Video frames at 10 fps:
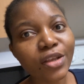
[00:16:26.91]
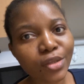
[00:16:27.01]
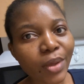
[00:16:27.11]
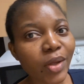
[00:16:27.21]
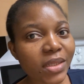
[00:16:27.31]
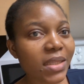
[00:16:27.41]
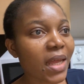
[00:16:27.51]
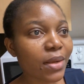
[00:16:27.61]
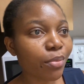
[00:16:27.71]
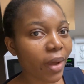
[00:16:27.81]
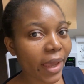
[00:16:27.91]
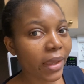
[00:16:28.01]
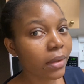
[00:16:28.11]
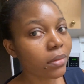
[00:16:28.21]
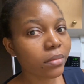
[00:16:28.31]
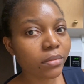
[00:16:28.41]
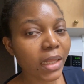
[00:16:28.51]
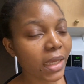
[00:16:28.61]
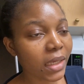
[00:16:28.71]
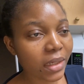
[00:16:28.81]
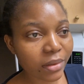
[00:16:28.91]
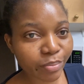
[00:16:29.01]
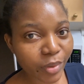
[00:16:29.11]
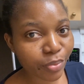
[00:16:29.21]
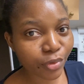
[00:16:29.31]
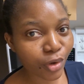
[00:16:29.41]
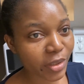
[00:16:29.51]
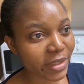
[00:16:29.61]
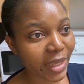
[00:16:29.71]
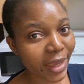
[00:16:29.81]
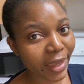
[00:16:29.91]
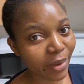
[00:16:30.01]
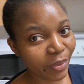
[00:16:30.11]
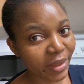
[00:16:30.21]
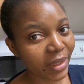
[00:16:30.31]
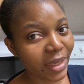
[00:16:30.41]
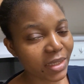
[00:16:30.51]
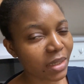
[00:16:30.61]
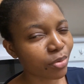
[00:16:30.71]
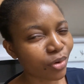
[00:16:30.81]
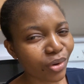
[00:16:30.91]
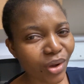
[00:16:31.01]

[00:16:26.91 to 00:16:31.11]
So I understand why, like, people cut their hair when they get here, but